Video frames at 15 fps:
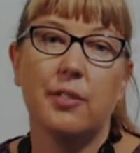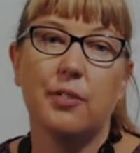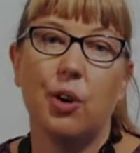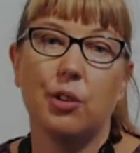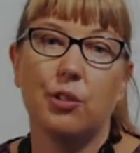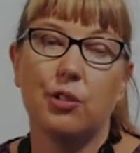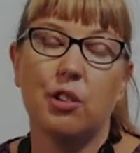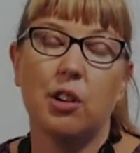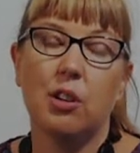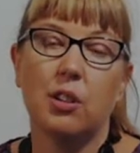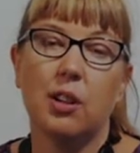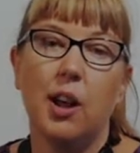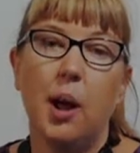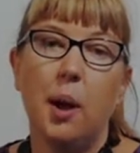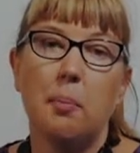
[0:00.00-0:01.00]
Foxtrot,
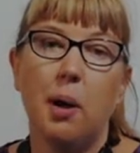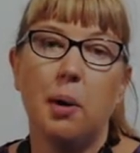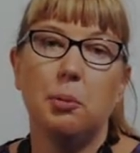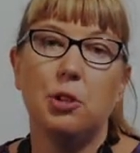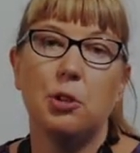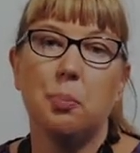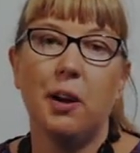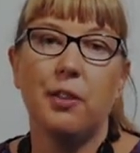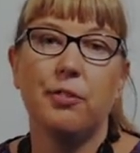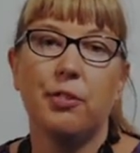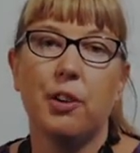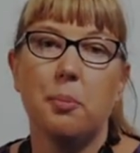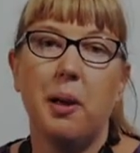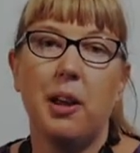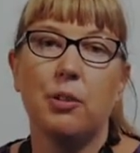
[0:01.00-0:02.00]
published by
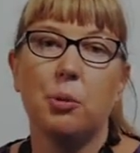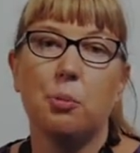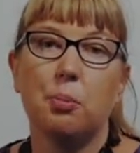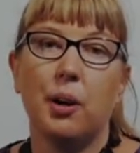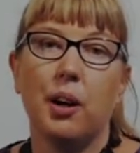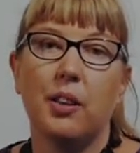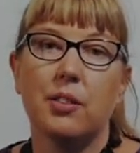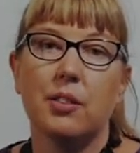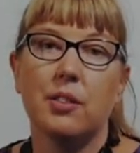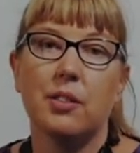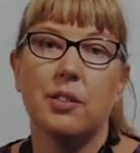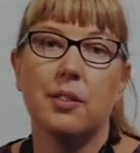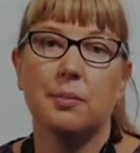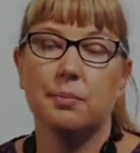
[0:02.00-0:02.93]
Fremantle Press.